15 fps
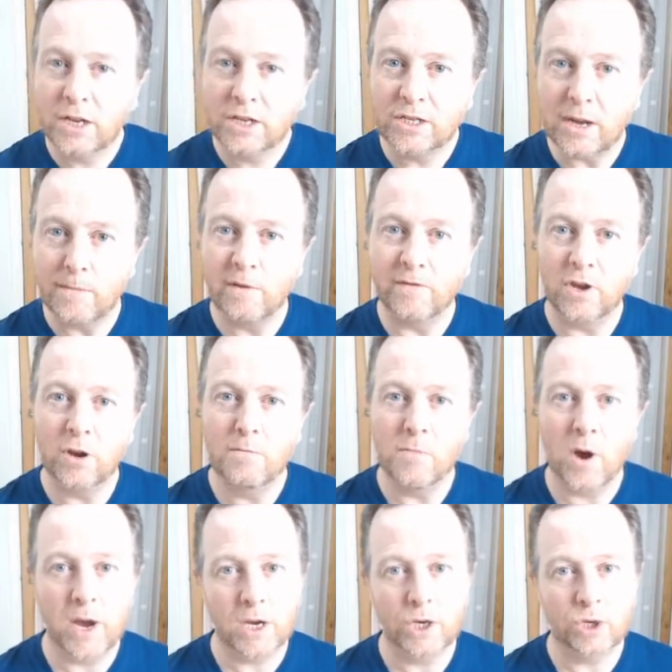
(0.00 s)
some of you
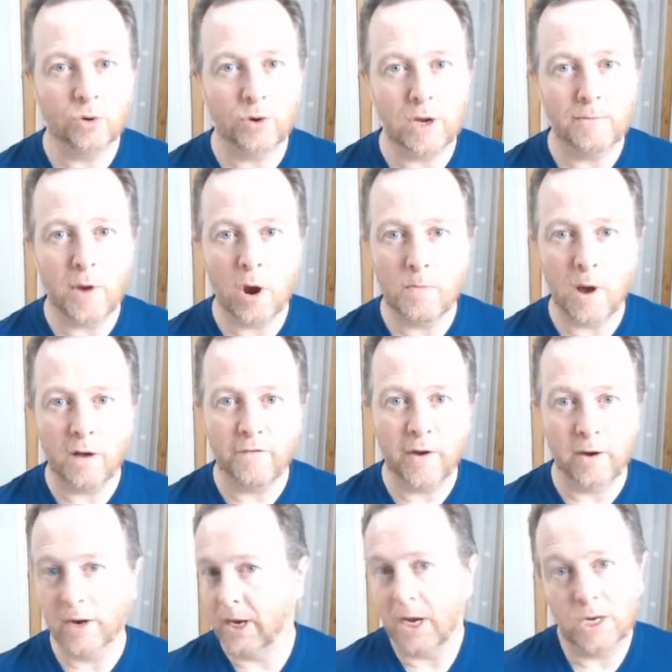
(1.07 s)
might insure your mobile
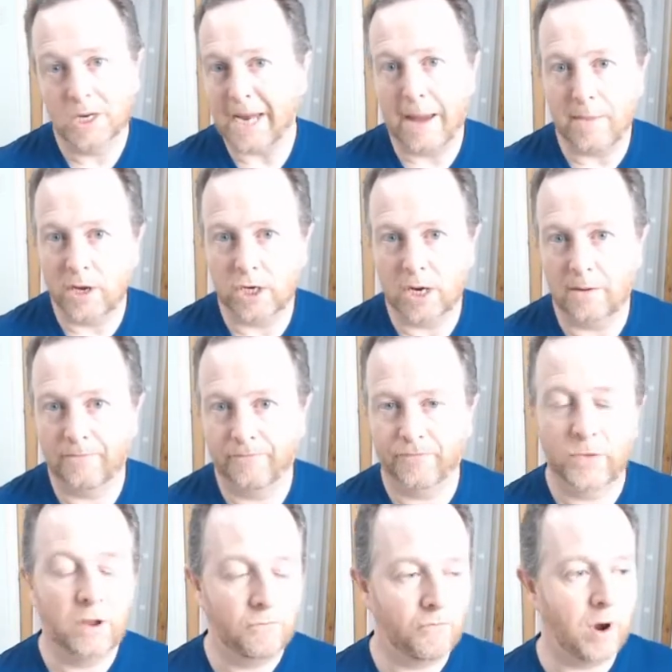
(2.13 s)
phone in case you damage it.
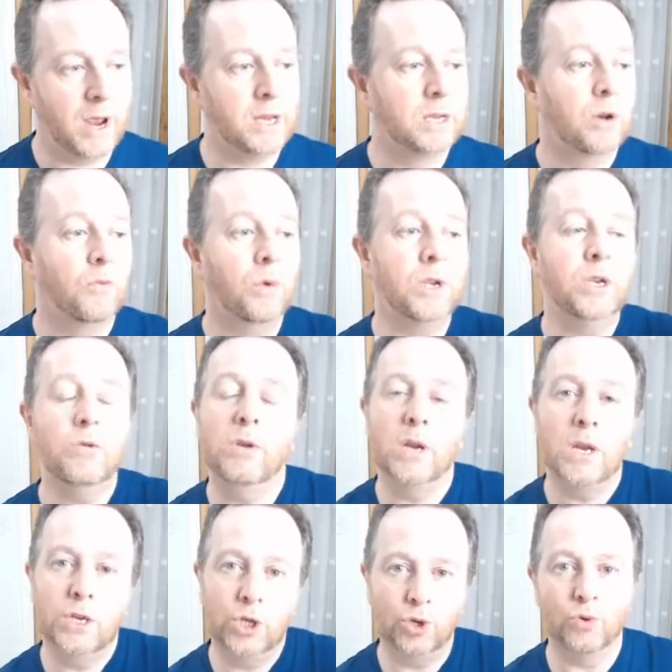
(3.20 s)
Right, well you
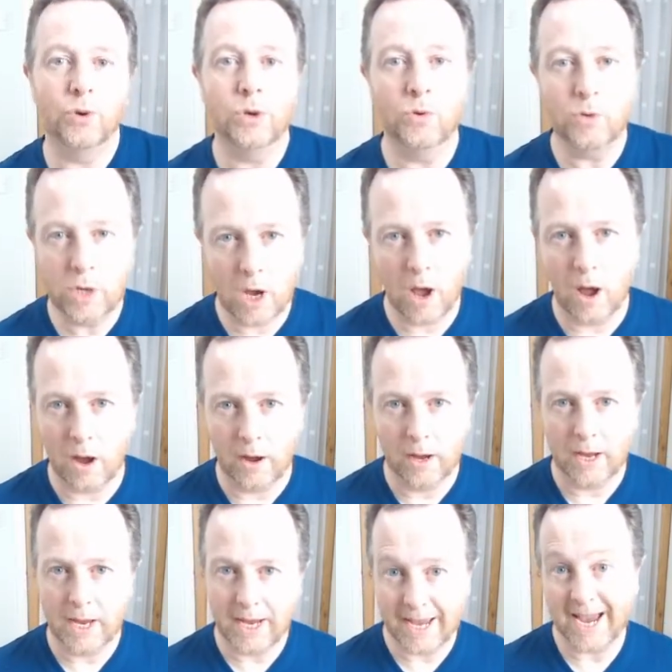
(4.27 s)
can insure your car
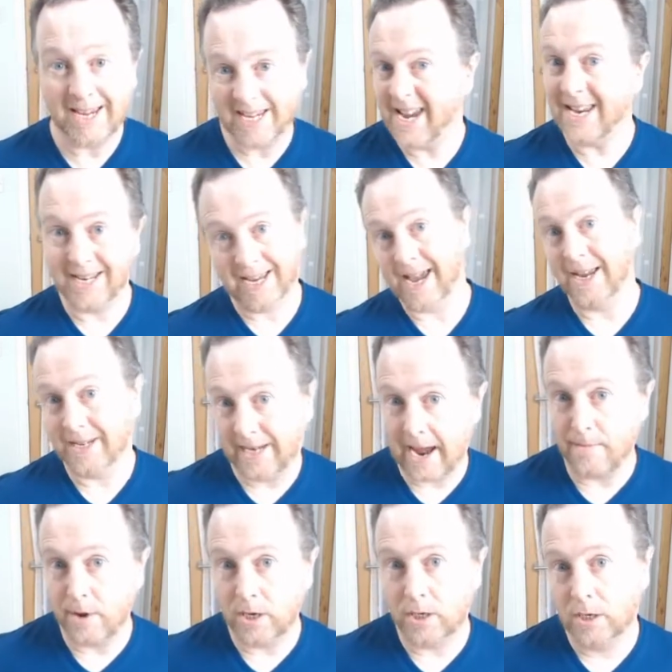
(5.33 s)
in case it gets
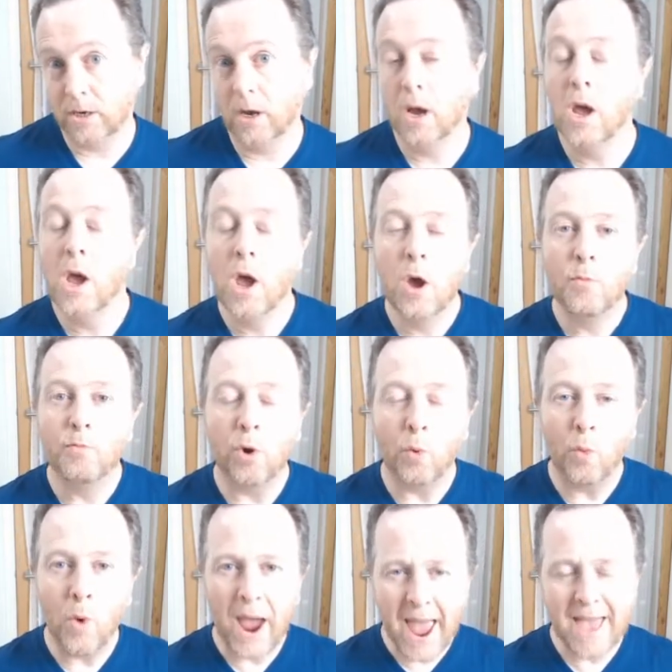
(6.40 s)
damaged, but
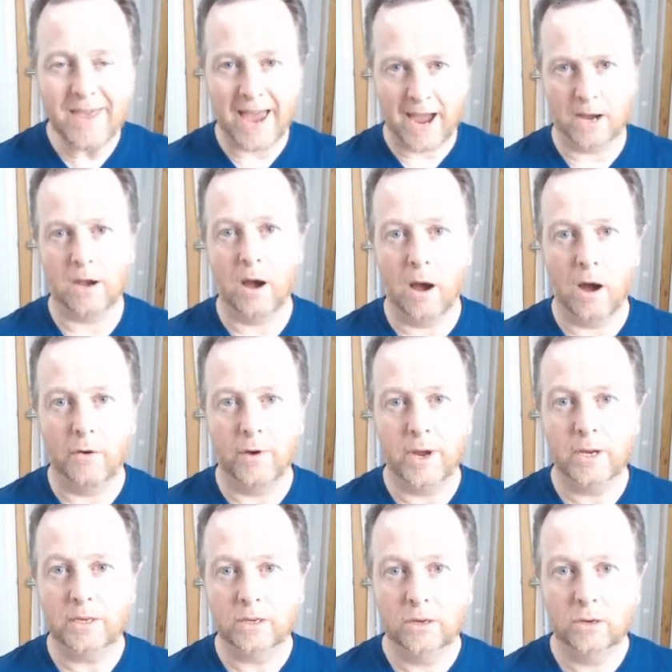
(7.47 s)
where that car
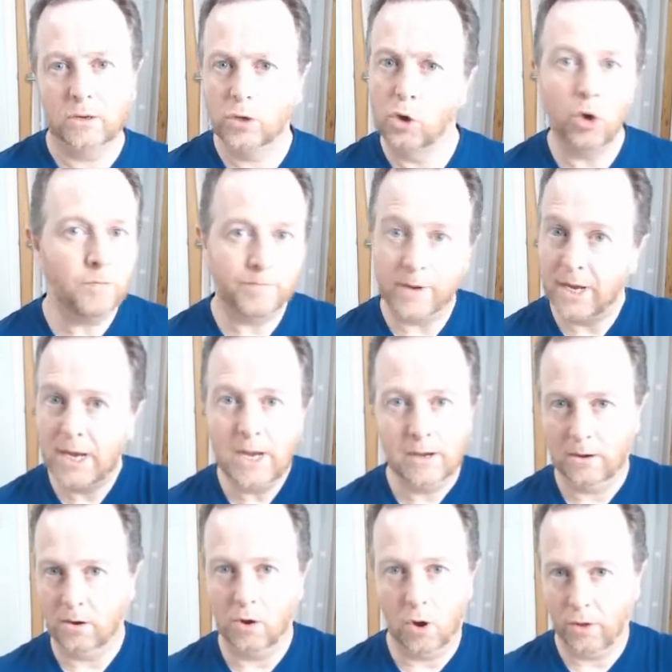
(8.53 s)
is could be
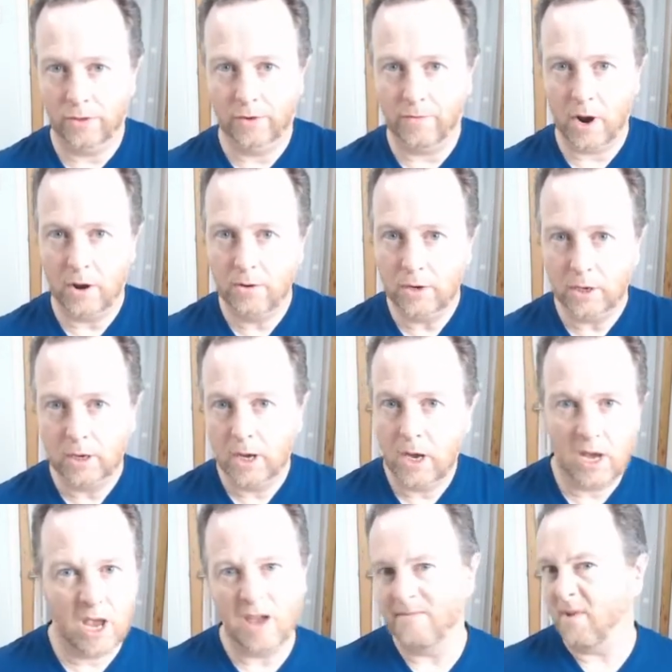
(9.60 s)
on the road.
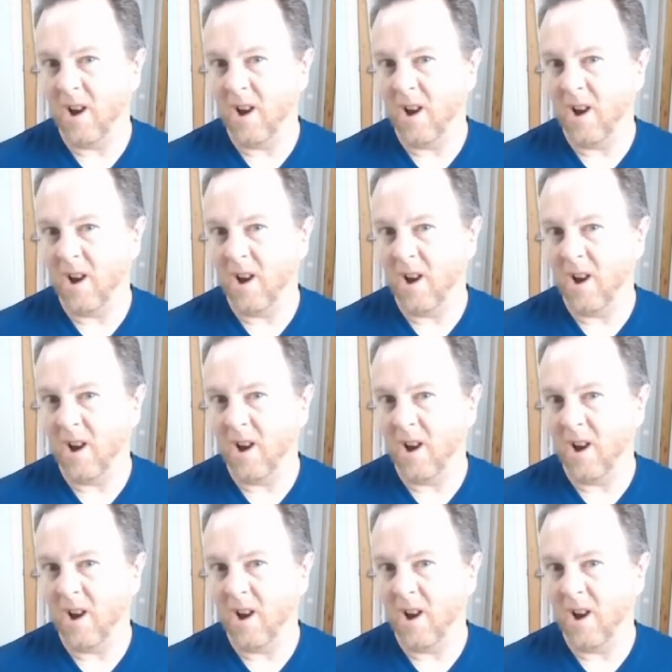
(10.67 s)
It